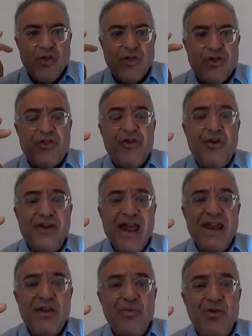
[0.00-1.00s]
The third
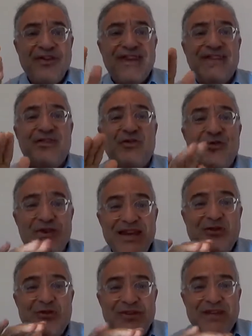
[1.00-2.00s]
element is you need
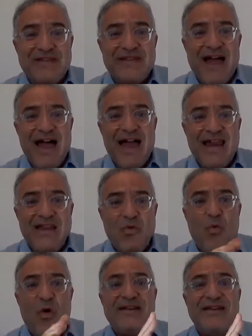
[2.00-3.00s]
to decide
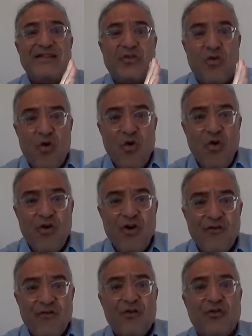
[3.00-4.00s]
what is core
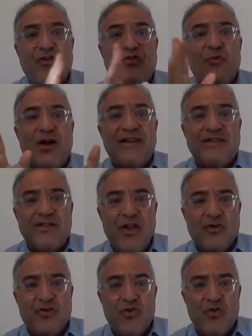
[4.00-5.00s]
versus what is
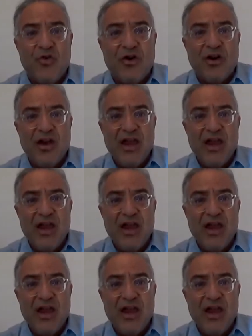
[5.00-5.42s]
not core.